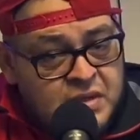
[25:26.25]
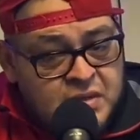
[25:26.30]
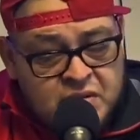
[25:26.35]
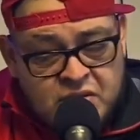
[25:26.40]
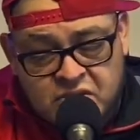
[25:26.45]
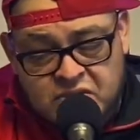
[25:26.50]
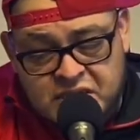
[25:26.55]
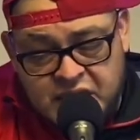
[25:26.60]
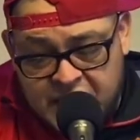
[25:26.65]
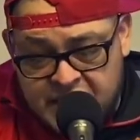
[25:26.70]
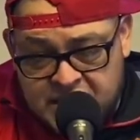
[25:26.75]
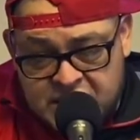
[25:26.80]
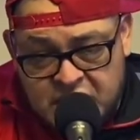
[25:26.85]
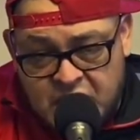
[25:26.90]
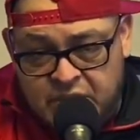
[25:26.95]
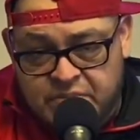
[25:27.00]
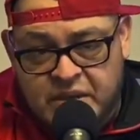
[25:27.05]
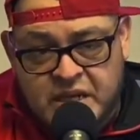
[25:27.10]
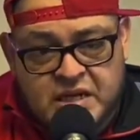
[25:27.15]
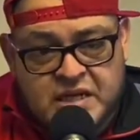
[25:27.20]
Looks like he's
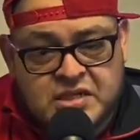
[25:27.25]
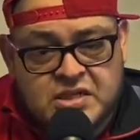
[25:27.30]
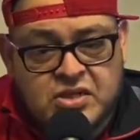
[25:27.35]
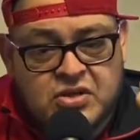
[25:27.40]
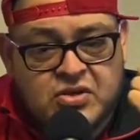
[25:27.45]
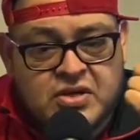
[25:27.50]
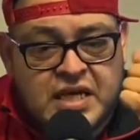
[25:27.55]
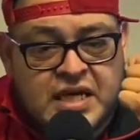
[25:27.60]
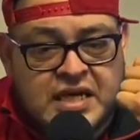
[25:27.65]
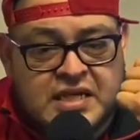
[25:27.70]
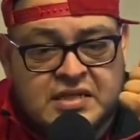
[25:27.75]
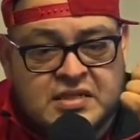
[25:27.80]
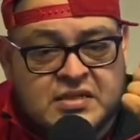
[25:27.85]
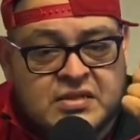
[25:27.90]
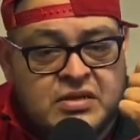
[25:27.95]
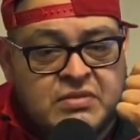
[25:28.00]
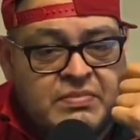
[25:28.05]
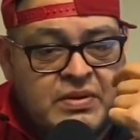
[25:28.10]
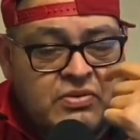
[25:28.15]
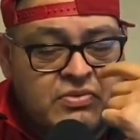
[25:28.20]
done, man. Doesn't look like it's
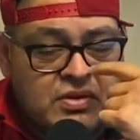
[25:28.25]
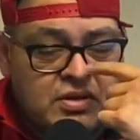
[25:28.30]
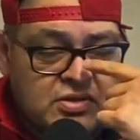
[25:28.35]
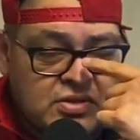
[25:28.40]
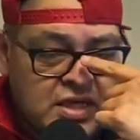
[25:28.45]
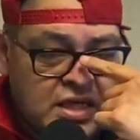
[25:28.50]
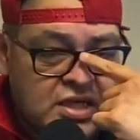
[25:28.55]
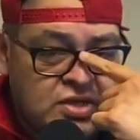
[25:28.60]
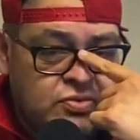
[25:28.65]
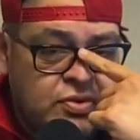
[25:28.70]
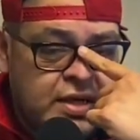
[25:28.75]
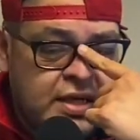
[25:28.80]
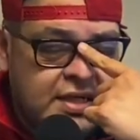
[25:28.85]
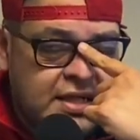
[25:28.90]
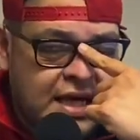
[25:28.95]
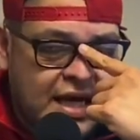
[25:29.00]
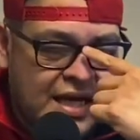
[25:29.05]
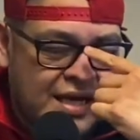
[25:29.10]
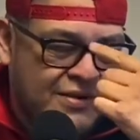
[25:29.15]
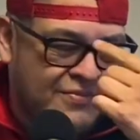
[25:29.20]
gonna be one of those things where he's
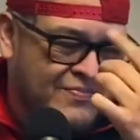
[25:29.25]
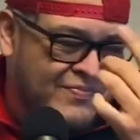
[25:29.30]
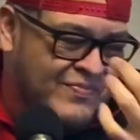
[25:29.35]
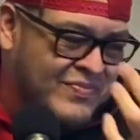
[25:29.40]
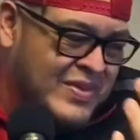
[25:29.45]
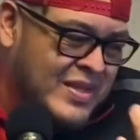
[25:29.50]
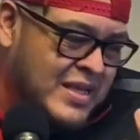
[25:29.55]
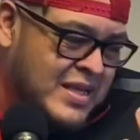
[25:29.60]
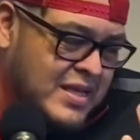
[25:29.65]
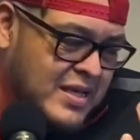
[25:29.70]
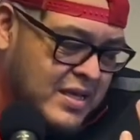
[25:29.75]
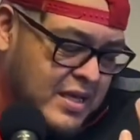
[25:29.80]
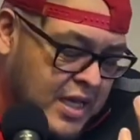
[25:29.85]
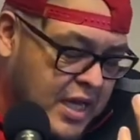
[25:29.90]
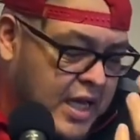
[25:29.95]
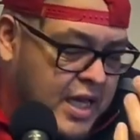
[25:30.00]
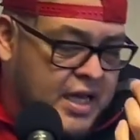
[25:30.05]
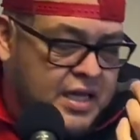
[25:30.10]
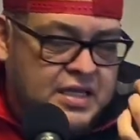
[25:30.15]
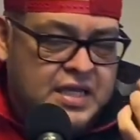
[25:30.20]
like,
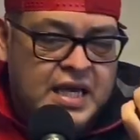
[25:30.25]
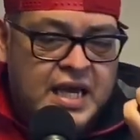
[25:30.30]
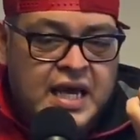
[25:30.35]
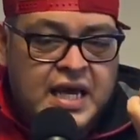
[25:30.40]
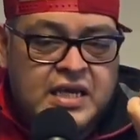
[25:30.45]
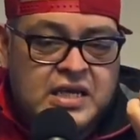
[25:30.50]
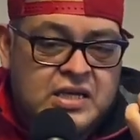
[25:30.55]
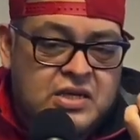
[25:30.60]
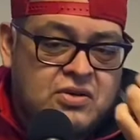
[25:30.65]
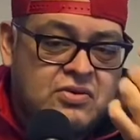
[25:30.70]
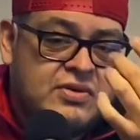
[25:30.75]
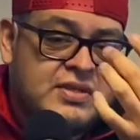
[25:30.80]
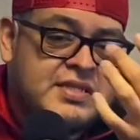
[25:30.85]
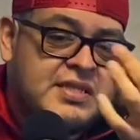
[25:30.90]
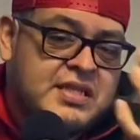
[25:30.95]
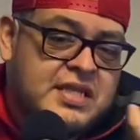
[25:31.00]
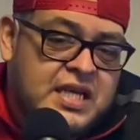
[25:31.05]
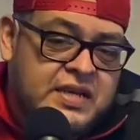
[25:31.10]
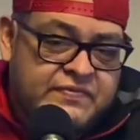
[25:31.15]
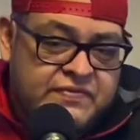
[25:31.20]
yeah, it's a
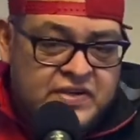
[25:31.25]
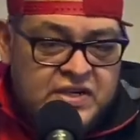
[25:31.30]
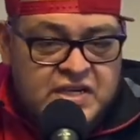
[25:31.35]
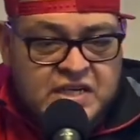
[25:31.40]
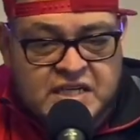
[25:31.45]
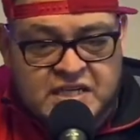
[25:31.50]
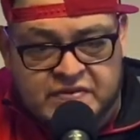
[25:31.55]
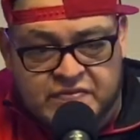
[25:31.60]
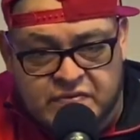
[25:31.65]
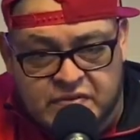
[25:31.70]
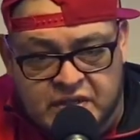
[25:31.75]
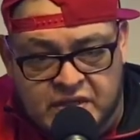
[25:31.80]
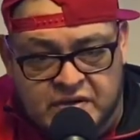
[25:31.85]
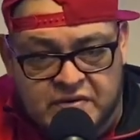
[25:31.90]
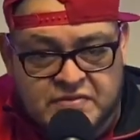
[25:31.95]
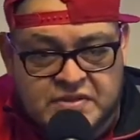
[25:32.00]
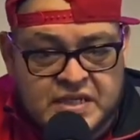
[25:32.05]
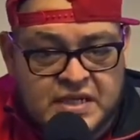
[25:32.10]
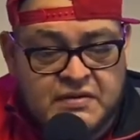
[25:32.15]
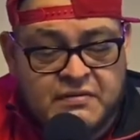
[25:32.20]
leverage for the
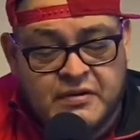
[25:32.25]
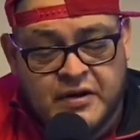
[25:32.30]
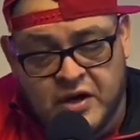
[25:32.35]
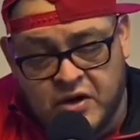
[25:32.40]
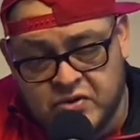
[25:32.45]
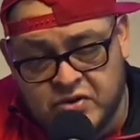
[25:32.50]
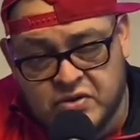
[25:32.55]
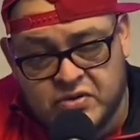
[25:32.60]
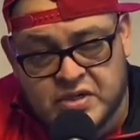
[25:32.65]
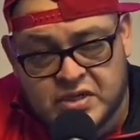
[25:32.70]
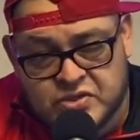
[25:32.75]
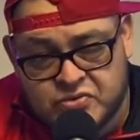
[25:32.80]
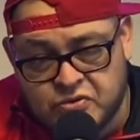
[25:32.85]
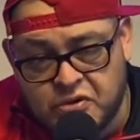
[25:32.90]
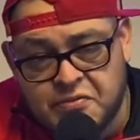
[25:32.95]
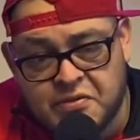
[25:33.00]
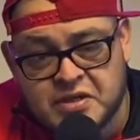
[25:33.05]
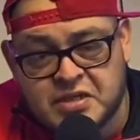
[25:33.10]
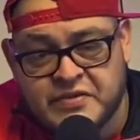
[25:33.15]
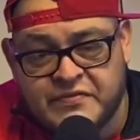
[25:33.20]
UFC. Although there's
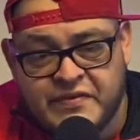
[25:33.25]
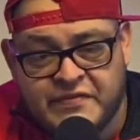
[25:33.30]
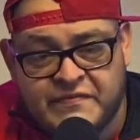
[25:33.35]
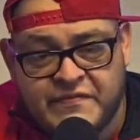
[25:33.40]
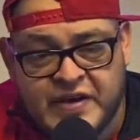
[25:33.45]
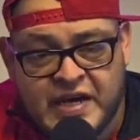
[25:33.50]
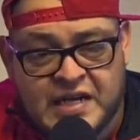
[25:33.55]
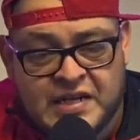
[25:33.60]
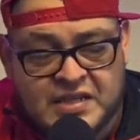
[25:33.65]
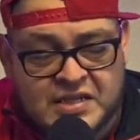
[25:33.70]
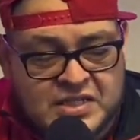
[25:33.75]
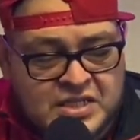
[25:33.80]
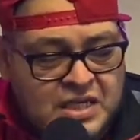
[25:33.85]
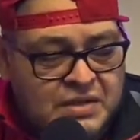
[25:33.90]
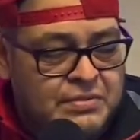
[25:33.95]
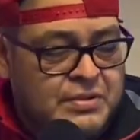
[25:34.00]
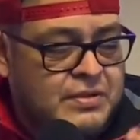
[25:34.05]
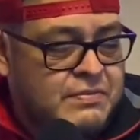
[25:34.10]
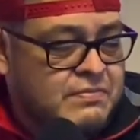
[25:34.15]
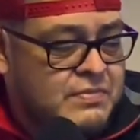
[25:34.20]
rumors of him fighting this
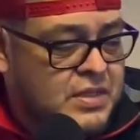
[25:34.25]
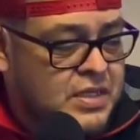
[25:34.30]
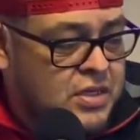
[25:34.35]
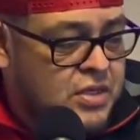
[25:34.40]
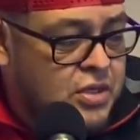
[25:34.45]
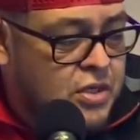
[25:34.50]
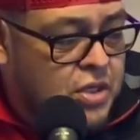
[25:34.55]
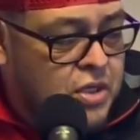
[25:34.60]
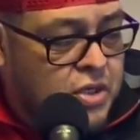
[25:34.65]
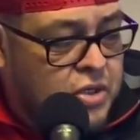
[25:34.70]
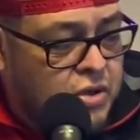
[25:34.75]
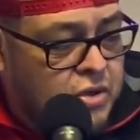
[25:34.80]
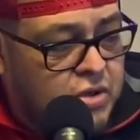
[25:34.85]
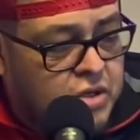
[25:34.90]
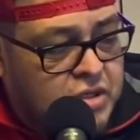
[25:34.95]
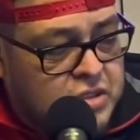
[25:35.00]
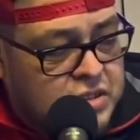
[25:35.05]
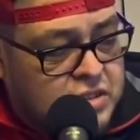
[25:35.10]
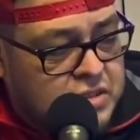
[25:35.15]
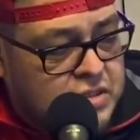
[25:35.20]
summer, who
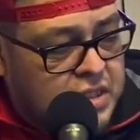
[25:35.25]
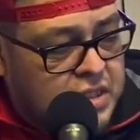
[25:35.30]
knows?